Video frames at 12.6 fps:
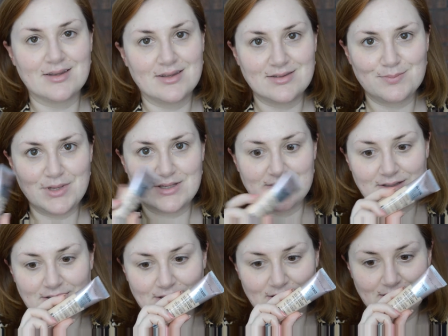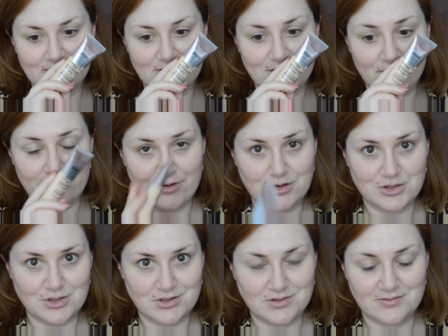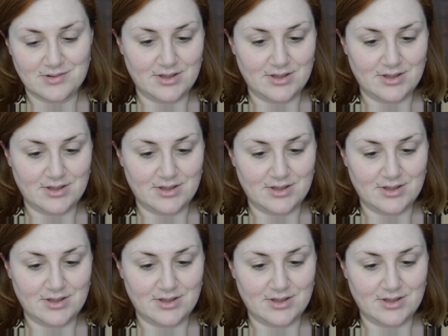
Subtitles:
It's basically their version of